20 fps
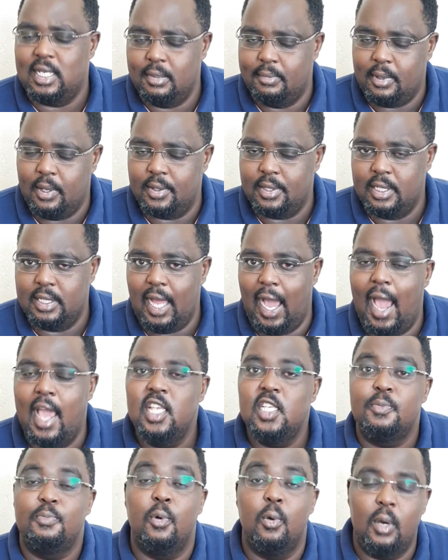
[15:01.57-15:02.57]
about it. I
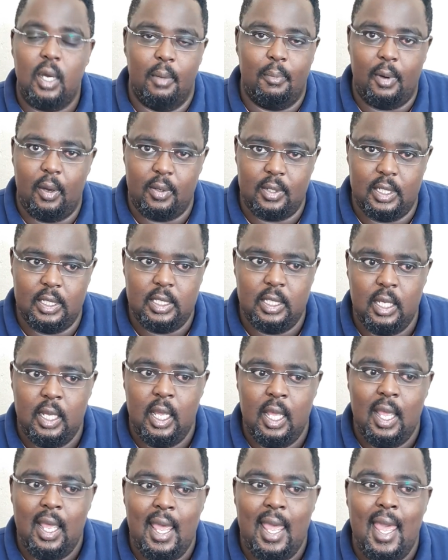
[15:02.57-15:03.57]
spoke about it.
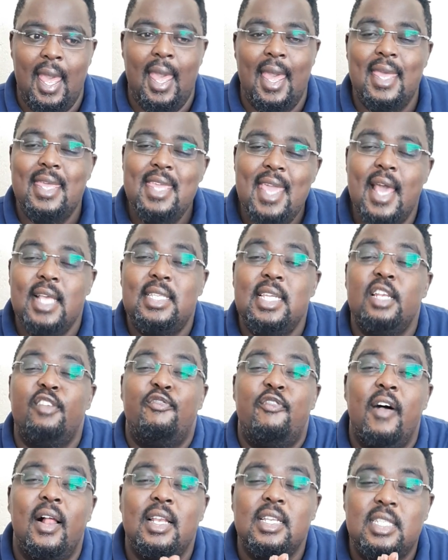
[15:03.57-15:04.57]
Yes, it
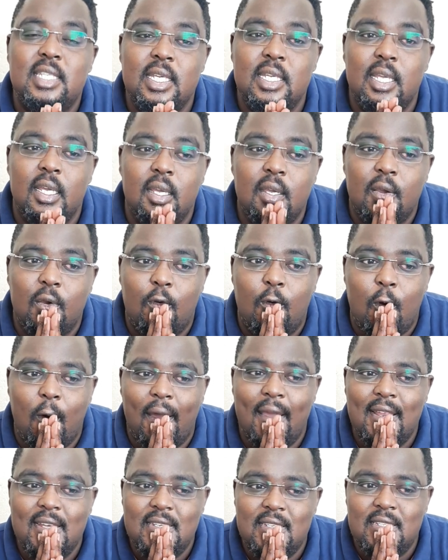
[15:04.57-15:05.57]
felt
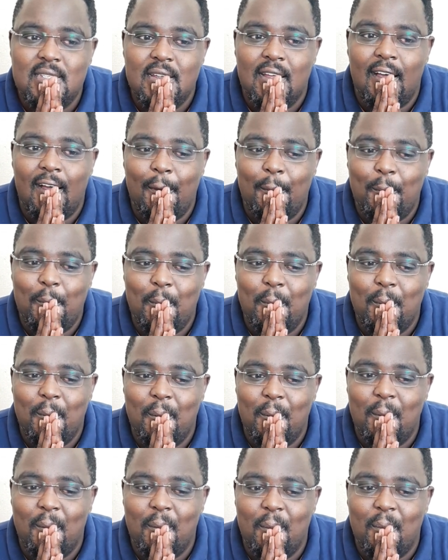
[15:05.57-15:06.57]
quite
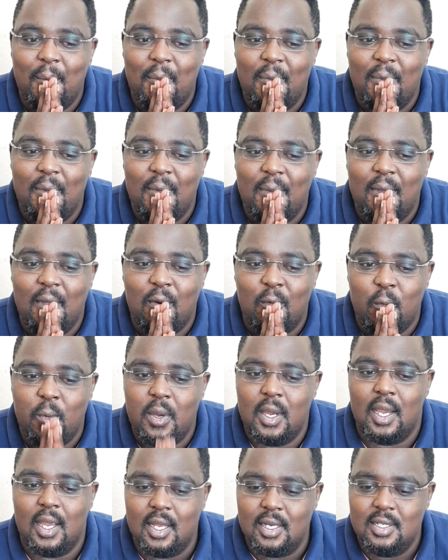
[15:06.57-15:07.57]

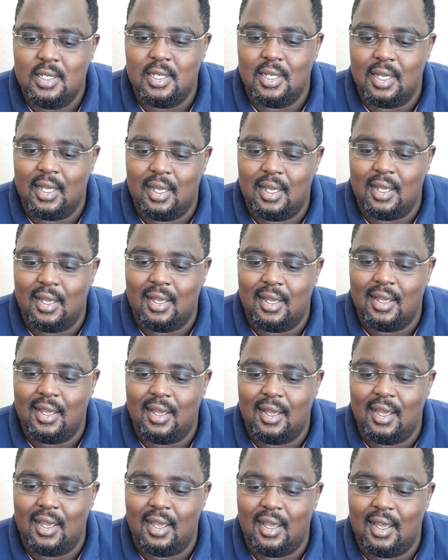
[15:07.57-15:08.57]
weird
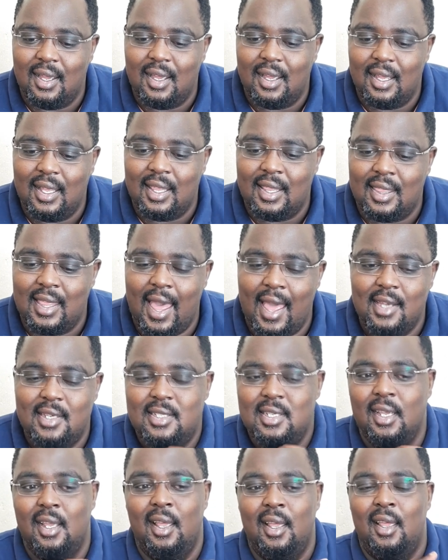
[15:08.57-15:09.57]

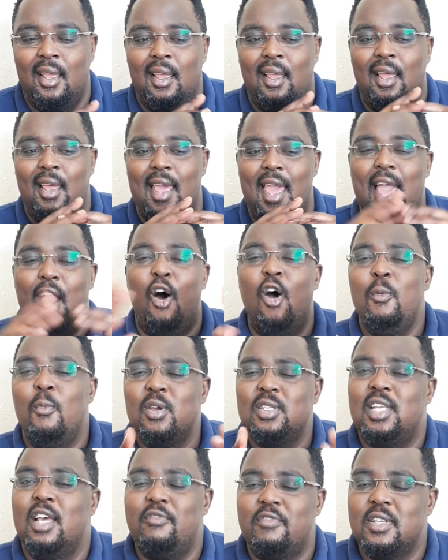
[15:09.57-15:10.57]
that
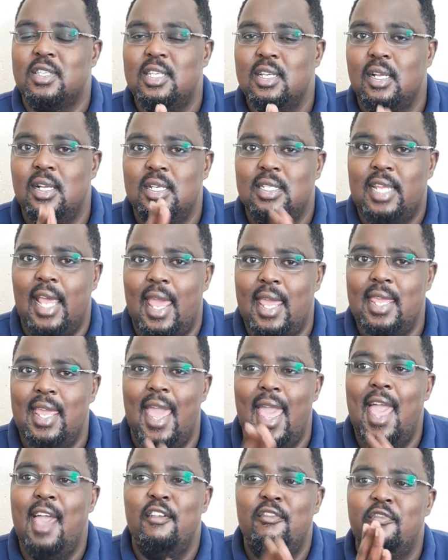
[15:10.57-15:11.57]
almost every single
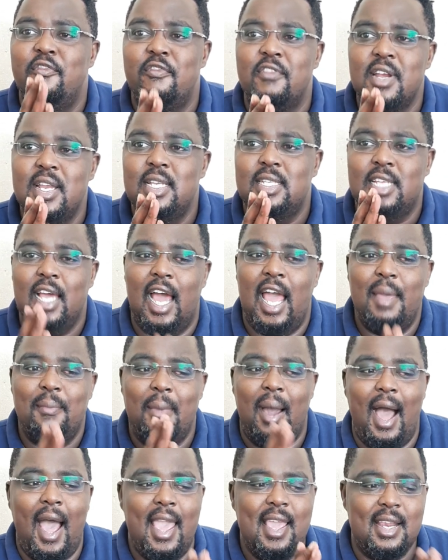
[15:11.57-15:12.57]
day, every
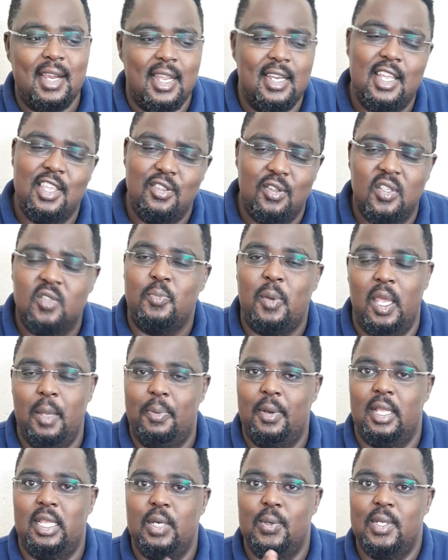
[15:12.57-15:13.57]
time I read a
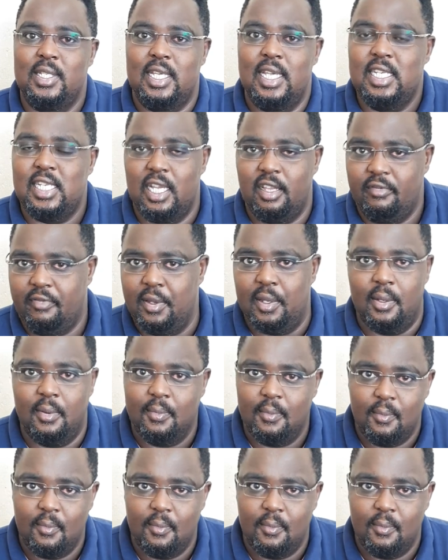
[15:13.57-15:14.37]
newspaper, there was HIV.